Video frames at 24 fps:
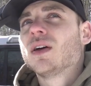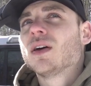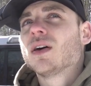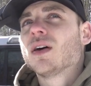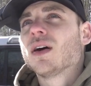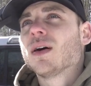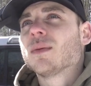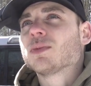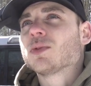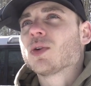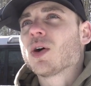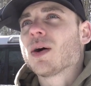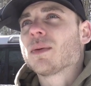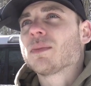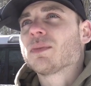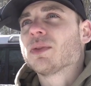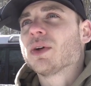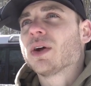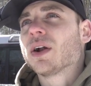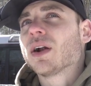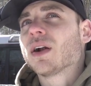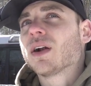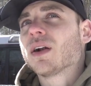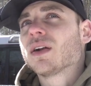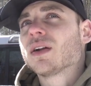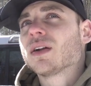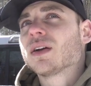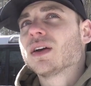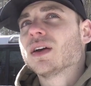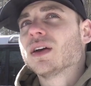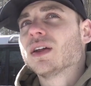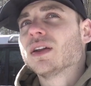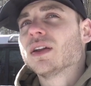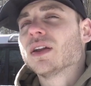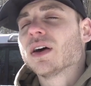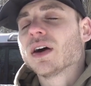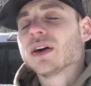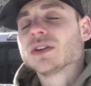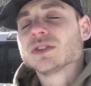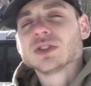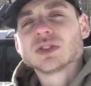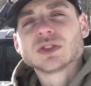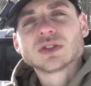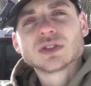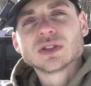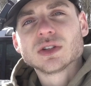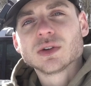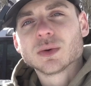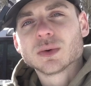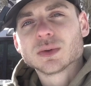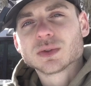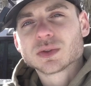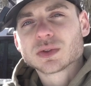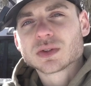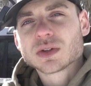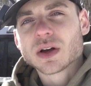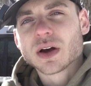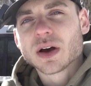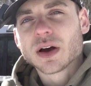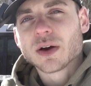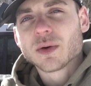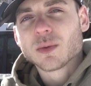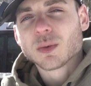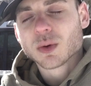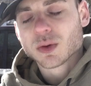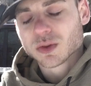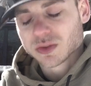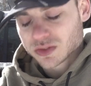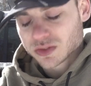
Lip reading: up top there and just see what's worth